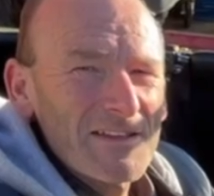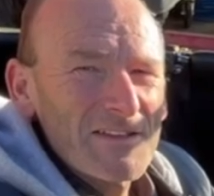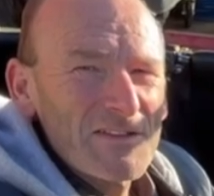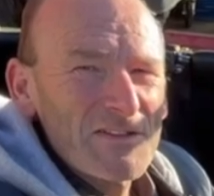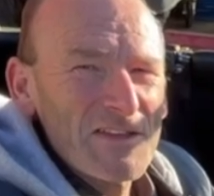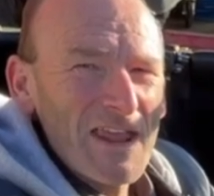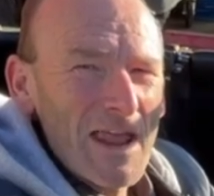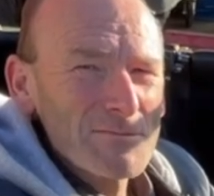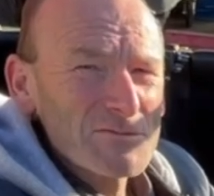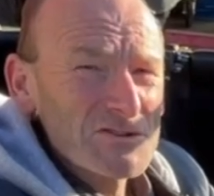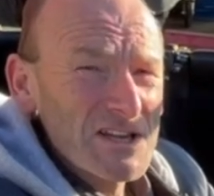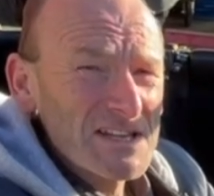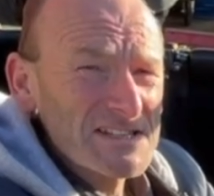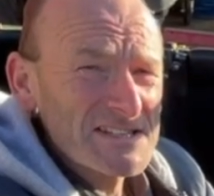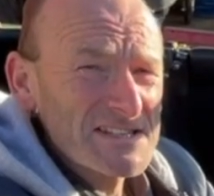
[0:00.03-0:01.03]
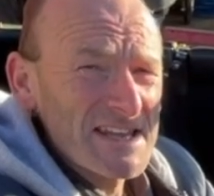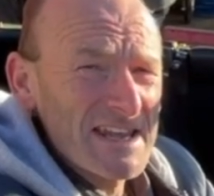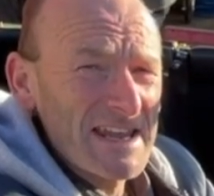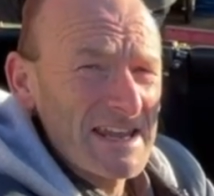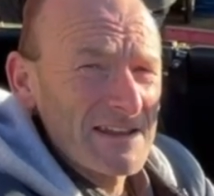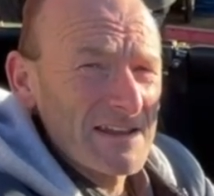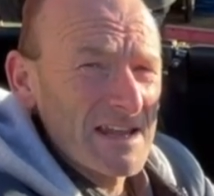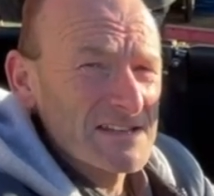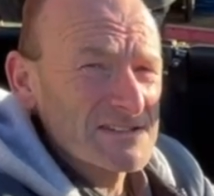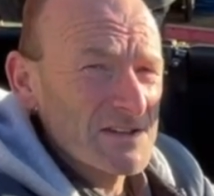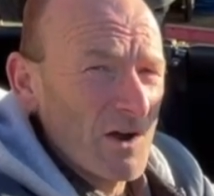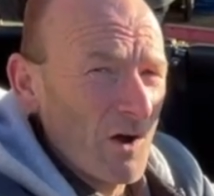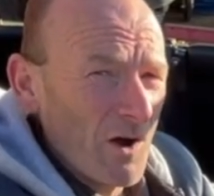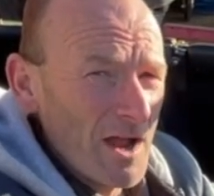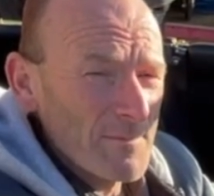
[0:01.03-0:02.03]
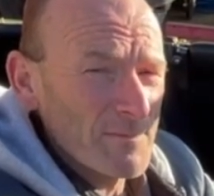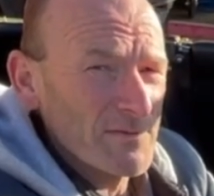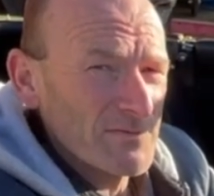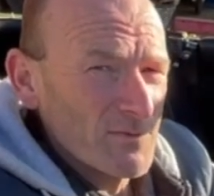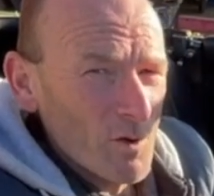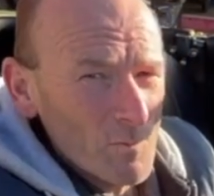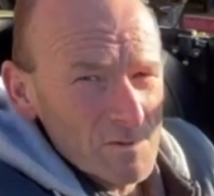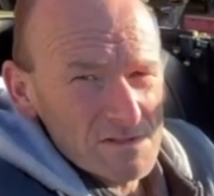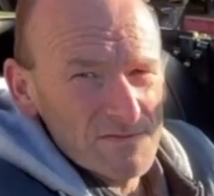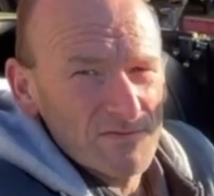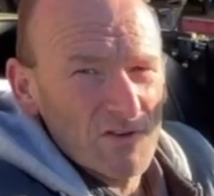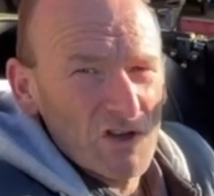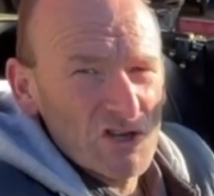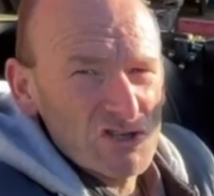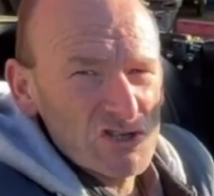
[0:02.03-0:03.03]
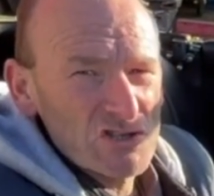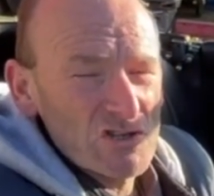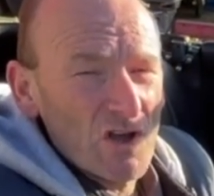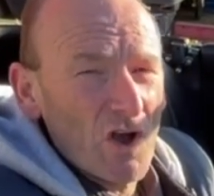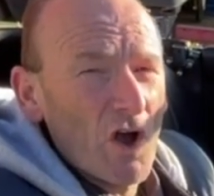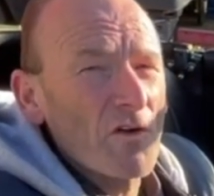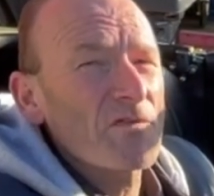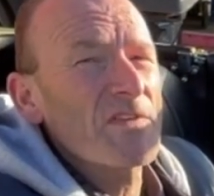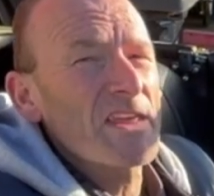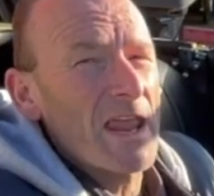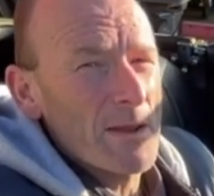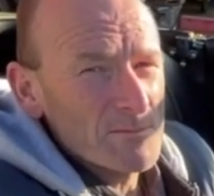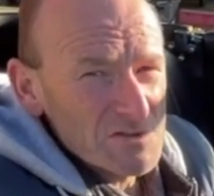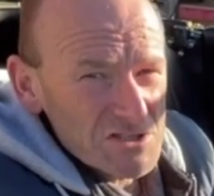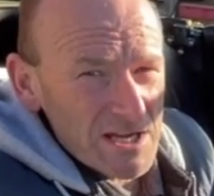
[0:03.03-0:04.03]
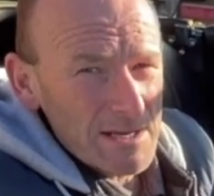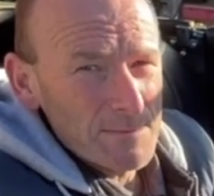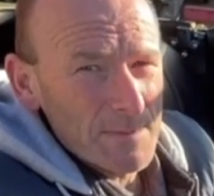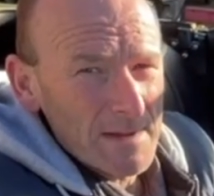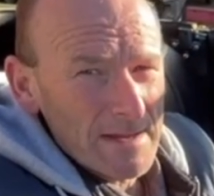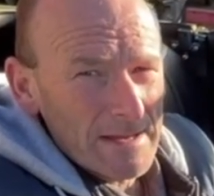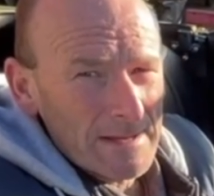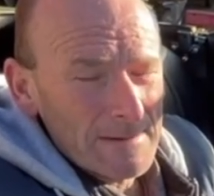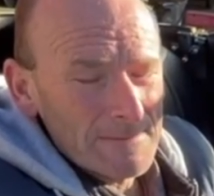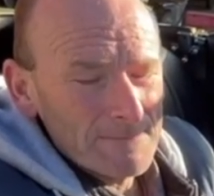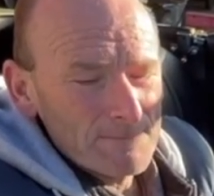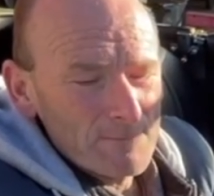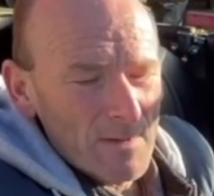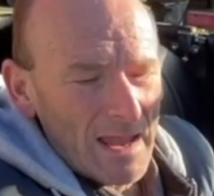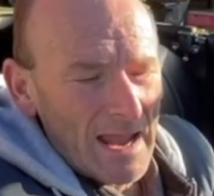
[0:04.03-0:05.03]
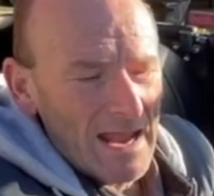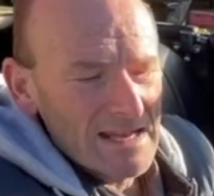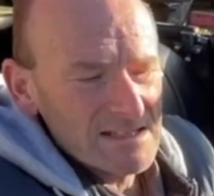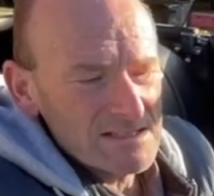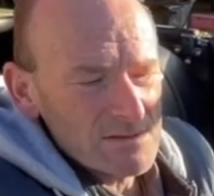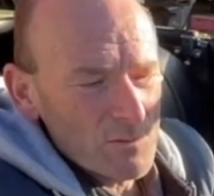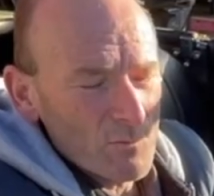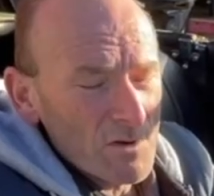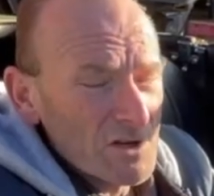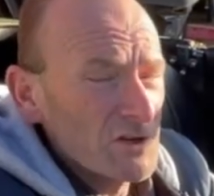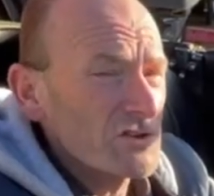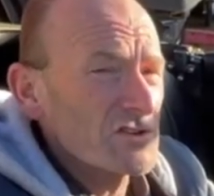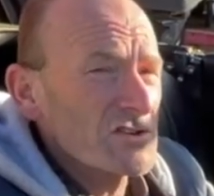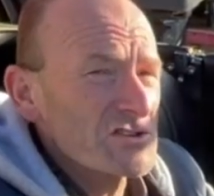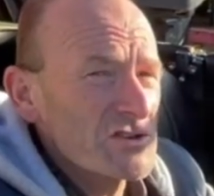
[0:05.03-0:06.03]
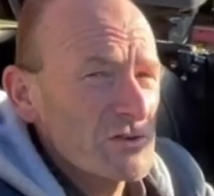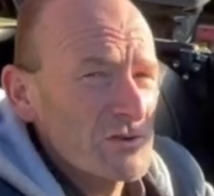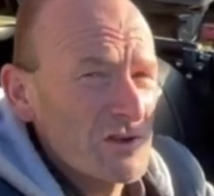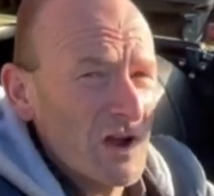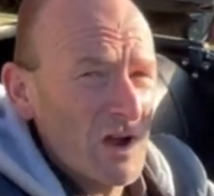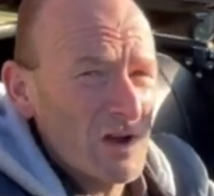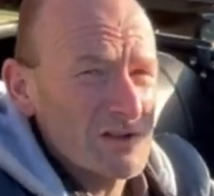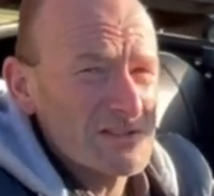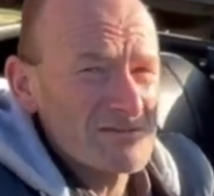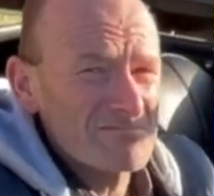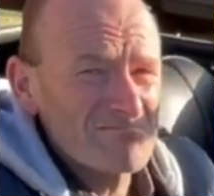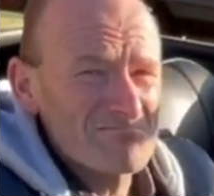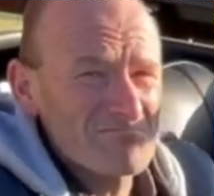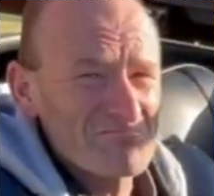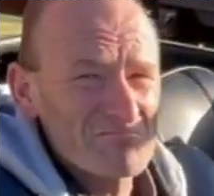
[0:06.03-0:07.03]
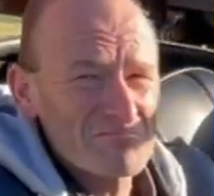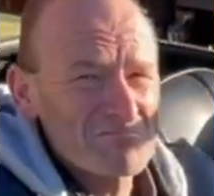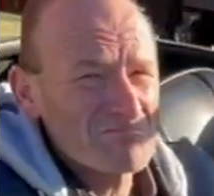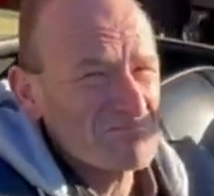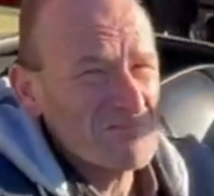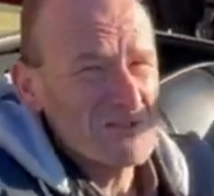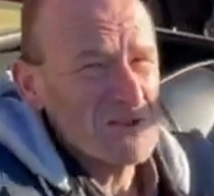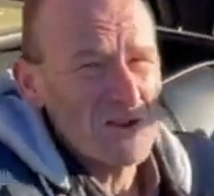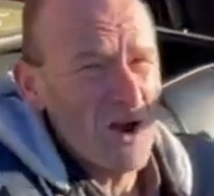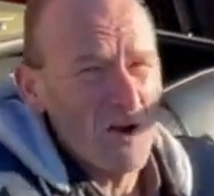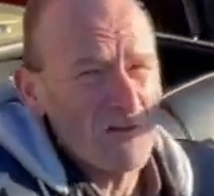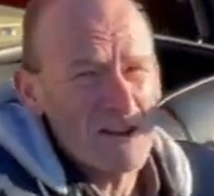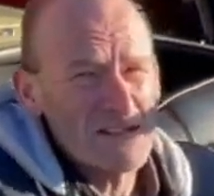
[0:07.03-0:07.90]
The MGC is the high performance version of the MGB, and when you look at the two cars, you can't really